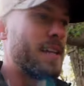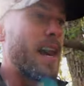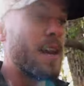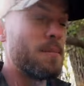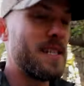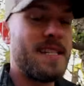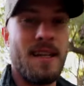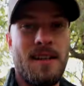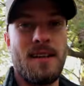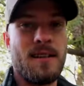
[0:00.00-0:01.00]
You gotta be
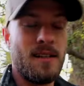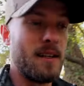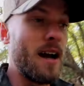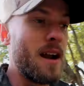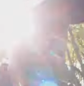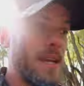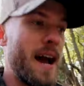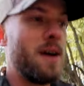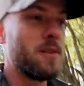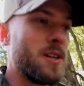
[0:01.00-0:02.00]
sitting, you gotta be
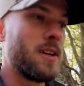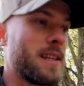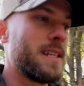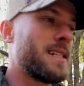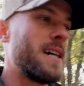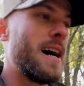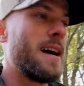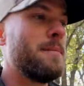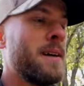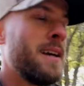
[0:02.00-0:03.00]
out during this
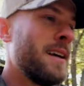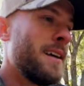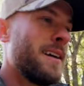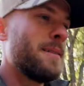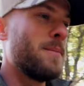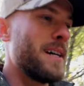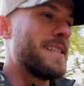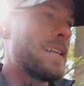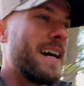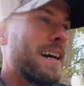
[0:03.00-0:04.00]
time.
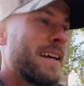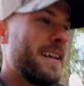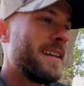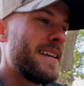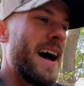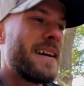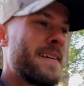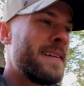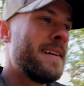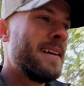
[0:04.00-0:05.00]
But uh, yeah,
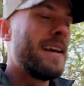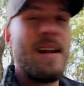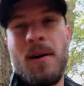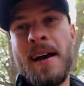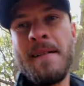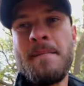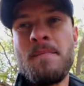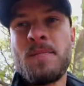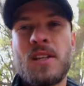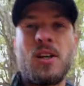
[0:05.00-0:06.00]
anyway,
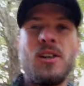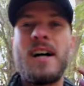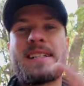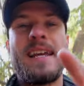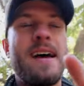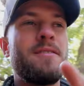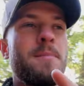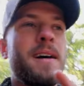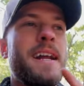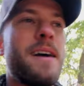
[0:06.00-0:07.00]
good luck to
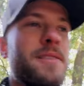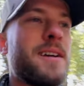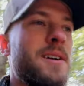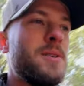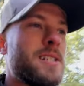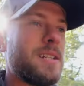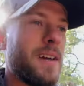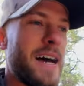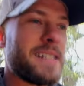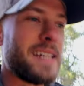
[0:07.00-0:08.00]
everybody out there who
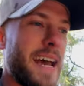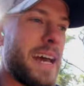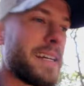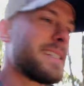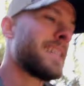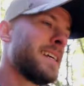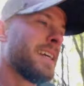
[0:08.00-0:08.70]
still has tags.